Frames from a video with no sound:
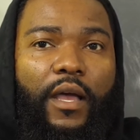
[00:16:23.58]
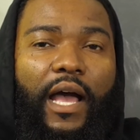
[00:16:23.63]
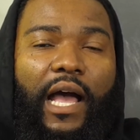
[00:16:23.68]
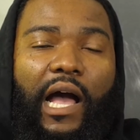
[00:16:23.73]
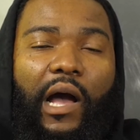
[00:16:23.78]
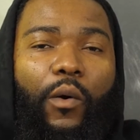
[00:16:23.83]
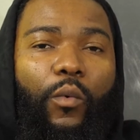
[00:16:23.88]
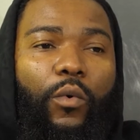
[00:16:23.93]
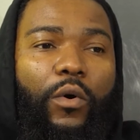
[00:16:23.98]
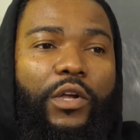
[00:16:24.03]

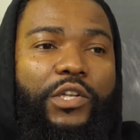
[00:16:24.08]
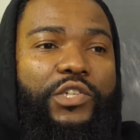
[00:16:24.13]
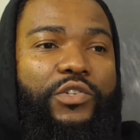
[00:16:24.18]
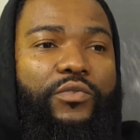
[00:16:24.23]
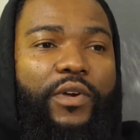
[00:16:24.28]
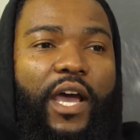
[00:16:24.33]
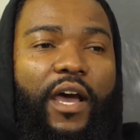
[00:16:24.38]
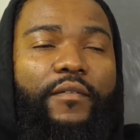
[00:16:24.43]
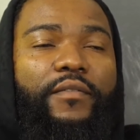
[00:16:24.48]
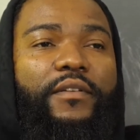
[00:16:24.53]
I want
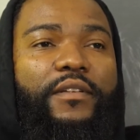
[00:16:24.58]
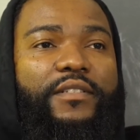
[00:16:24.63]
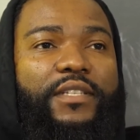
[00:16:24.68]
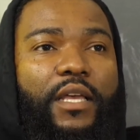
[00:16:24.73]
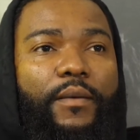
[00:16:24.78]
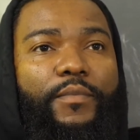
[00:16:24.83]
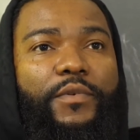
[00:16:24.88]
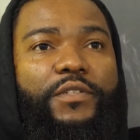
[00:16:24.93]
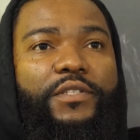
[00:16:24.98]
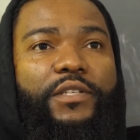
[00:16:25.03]
you after this
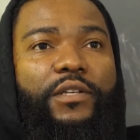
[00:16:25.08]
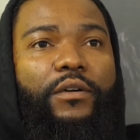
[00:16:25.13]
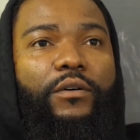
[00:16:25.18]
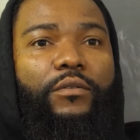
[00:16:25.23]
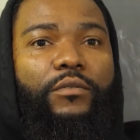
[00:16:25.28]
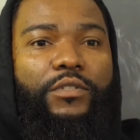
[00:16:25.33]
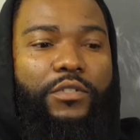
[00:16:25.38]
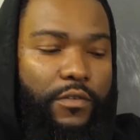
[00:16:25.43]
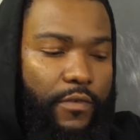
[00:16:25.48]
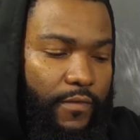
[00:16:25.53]

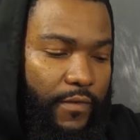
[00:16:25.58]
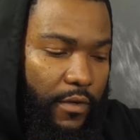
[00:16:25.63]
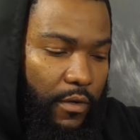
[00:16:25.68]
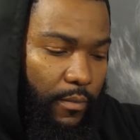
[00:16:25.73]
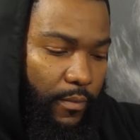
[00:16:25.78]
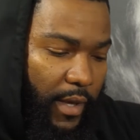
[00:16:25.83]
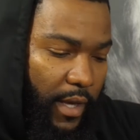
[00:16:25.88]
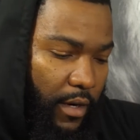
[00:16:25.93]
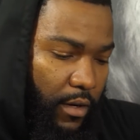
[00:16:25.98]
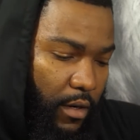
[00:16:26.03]
episode to feel
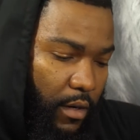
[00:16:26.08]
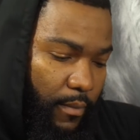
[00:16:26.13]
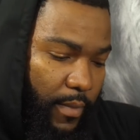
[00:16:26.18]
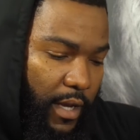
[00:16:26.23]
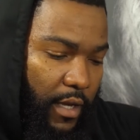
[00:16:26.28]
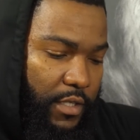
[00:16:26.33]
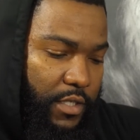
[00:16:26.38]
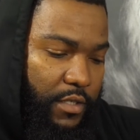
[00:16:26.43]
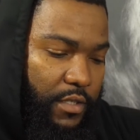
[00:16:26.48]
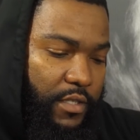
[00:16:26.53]
better
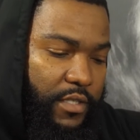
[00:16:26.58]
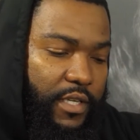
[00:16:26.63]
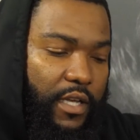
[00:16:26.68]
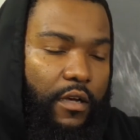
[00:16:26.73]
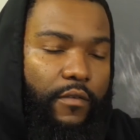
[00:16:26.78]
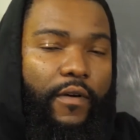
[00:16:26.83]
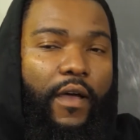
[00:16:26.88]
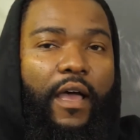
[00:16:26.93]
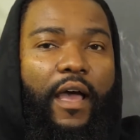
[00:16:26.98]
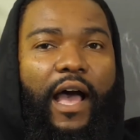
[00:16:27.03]
about
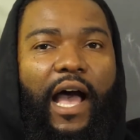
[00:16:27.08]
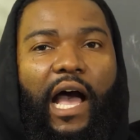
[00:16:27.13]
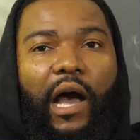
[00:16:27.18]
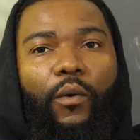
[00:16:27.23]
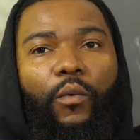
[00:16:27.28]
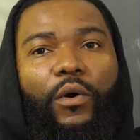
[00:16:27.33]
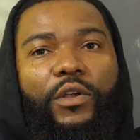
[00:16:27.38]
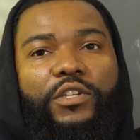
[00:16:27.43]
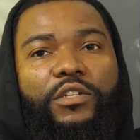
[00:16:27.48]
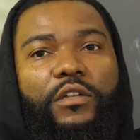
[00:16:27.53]
yourself. I
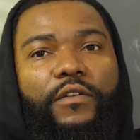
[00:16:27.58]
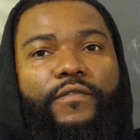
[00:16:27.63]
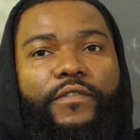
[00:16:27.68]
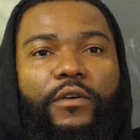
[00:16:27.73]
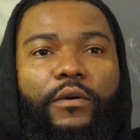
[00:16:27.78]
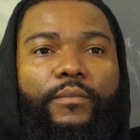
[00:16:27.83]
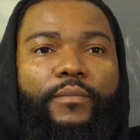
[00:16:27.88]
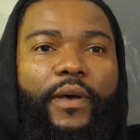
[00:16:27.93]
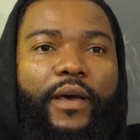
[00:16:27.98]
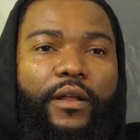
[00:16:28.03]
want you to
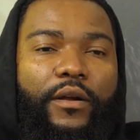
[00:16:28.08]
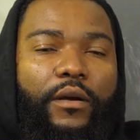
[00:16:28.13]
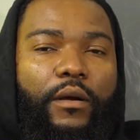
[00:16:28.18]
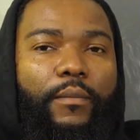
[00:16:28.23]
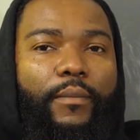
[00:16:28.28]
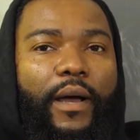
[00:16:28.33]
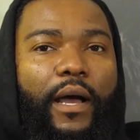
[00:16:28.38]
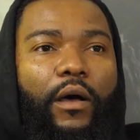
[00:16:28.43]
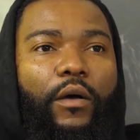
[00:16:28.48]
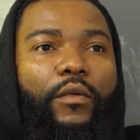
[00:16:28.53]
feel better
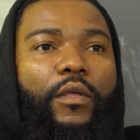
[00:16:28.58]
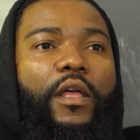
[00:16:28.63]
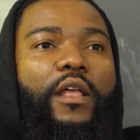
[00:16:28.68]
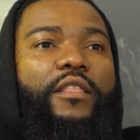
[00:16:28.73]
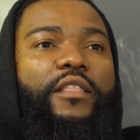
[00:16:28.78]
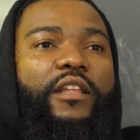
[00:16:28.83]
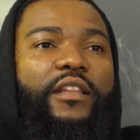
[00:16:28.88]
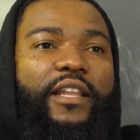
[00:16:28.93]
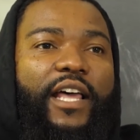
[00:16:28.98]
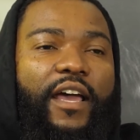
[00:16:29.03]
about
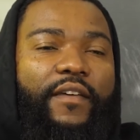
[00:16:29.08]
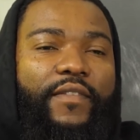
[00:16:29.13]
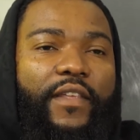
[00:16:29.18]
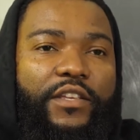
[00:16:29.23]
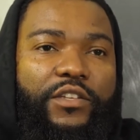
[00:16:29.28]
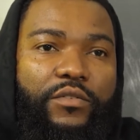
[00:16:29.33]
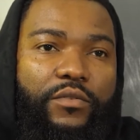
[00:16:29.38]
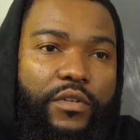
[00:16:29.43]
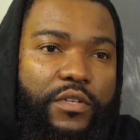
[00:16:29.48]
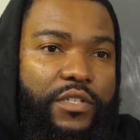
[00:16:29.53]
the life
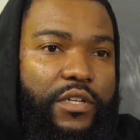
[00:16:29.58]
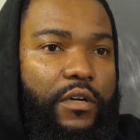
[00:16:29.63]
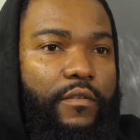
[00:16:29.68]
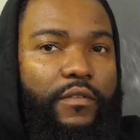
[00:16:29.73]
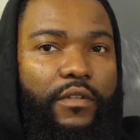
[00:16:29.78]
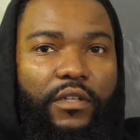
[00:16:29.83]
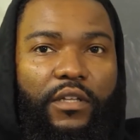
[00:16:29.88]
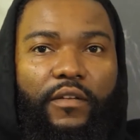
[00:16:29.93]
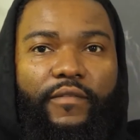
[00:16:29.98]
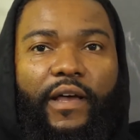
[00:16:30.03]
that you deserve
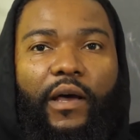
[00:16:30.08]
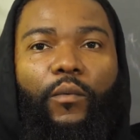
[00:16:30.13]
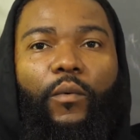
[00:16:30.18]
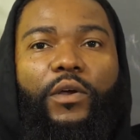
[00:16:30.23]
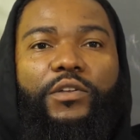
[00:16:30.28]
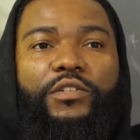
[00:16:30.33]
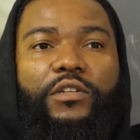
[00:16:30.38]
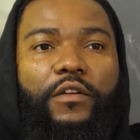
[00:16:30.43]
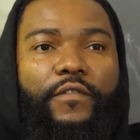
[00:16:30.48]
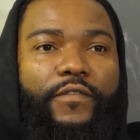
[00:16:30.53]
to live. I
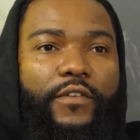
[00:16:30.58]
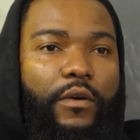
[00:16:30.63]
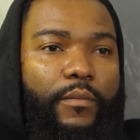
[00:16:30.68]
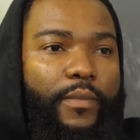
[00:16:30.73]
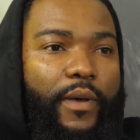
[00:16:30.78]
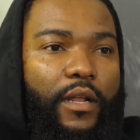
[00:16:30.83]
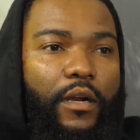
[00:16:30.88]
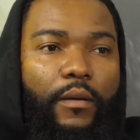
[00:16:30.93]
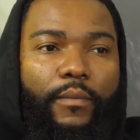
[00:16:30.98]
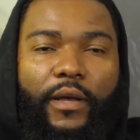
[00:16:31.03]
want you to feel
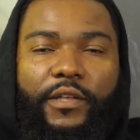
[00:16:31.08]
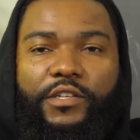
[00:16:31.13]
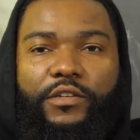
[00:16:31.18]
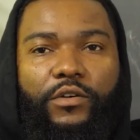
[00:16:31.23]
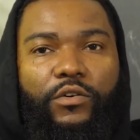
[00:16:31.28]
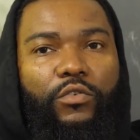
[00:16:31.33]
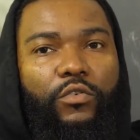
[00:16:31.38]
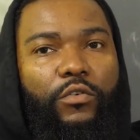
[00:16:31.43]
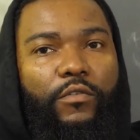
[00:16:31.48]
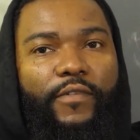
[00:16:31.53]
better about your
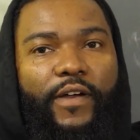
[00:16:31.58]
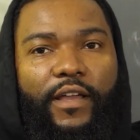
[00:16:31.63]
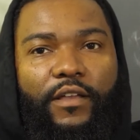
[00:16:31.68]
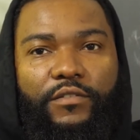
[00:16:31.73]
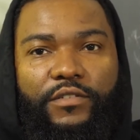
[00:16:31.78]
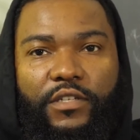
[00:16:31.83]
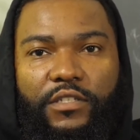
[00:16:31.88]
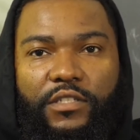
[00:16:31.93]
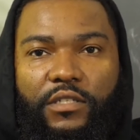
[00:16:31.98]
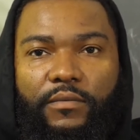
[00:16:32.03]
core value
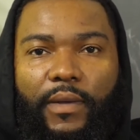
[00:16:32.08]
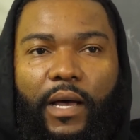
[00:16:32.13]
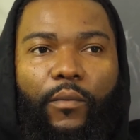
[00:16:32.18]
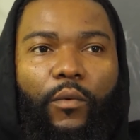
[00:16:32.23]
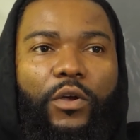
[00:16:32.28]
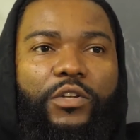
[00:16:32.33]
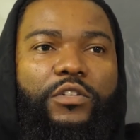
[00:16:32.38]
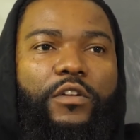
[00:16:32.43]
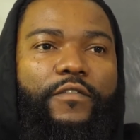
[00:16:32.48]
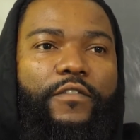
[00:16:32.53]
system. I
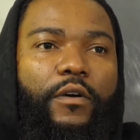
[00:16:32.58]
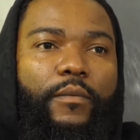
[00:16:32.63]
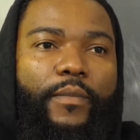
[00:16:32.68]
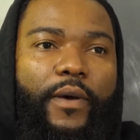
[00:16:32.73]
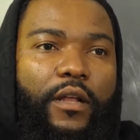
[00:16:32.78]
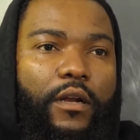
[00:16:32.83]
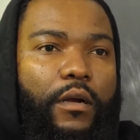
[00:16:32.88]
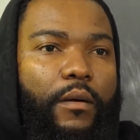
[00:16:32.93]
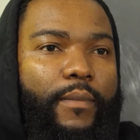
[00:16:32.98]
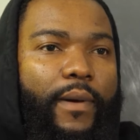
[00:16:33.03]
want you to feel
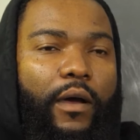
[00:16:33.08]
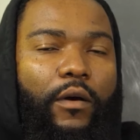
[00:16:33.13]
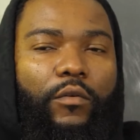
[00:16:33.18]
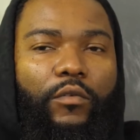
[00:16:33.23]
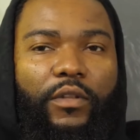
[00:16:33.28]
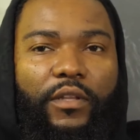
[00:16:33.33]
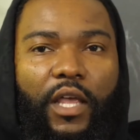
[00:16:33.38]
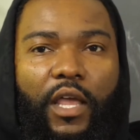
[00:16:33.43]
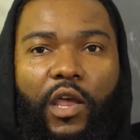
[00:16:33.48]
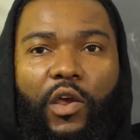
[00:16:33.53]
better
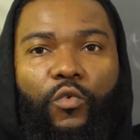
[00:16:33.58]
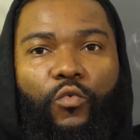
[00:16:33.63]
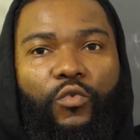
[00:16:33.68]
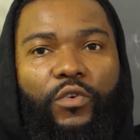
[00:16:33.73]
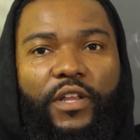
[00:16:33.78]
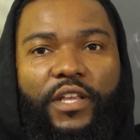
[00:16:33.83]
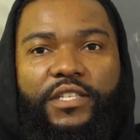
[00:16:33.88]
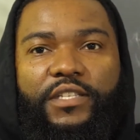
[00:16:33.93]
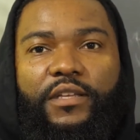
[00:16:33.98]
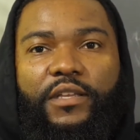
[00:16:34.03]
about
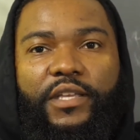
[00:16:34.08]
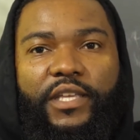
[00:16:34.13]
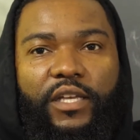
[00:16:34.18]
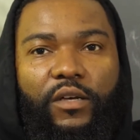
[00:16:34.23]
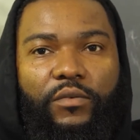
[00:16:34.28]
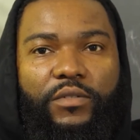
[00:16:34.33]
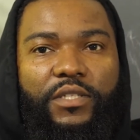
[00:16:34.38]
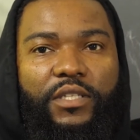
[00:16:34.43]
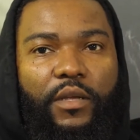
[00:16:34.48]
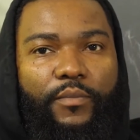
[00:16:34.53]
releasing
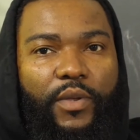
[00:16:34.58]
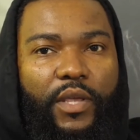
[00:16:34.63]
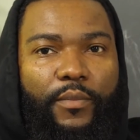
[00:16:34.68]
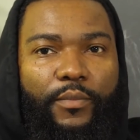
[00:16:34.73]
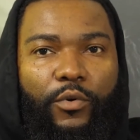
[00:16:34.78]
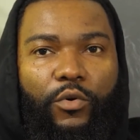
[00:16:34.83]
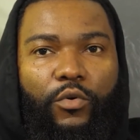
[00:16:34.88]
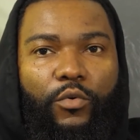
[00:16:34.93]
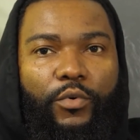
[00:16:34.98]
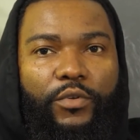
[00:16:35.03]
guilt and the
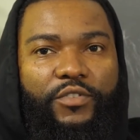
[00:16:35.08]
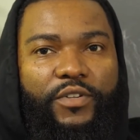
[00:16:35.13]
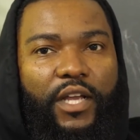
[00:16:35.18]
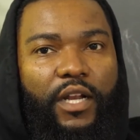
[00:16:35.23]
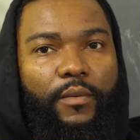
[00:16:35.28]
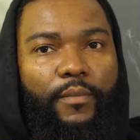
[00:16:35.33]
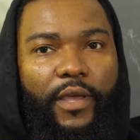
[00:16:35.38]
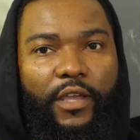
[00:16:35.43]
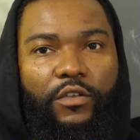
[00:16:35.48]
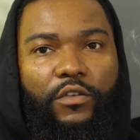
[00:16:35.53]
people who will try
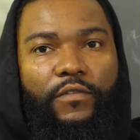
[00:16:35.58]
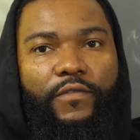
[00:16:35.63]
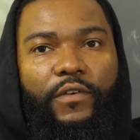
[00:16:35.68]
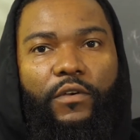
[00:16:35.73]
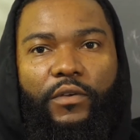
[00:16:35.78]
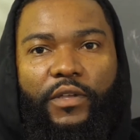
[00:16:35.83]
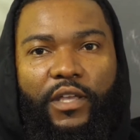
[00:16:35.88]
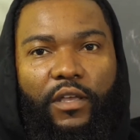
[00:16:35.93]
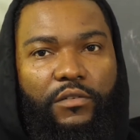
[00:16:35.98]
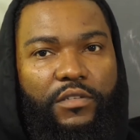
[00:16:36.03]
to make you
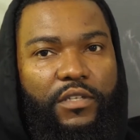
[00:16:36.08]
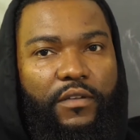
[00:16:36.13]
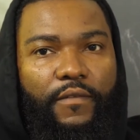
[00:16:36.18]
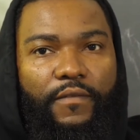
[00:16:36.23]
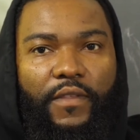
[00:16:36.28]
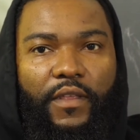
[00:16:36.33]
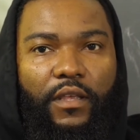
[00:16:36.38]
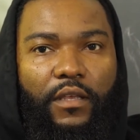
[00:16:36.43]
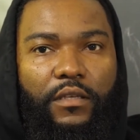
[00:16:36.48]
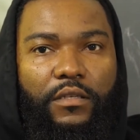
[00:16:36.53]
feel guilty
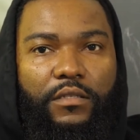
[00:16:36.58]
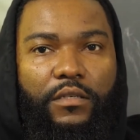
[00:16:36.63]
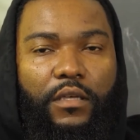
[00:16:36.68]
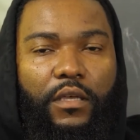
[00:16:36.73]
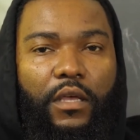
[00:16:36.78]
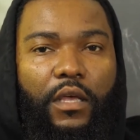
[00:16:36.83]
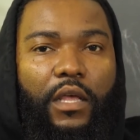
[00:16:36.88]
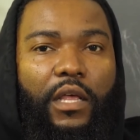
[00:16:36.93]
of things.